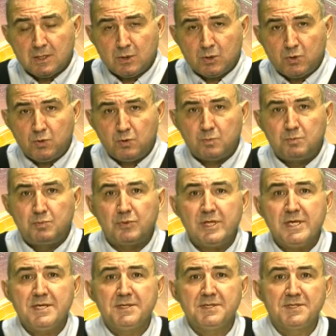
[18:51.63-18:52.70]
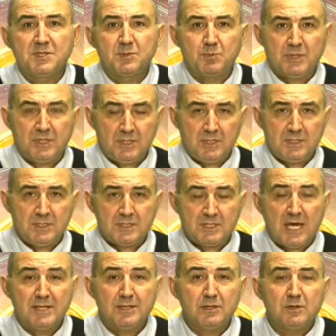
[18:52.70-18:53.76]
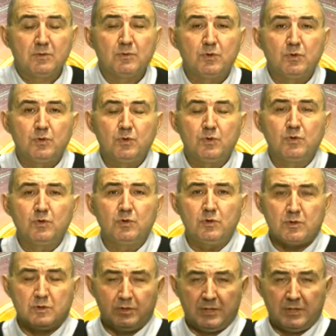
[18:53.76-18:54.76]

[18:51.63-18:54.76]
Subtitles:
who brings peace, and who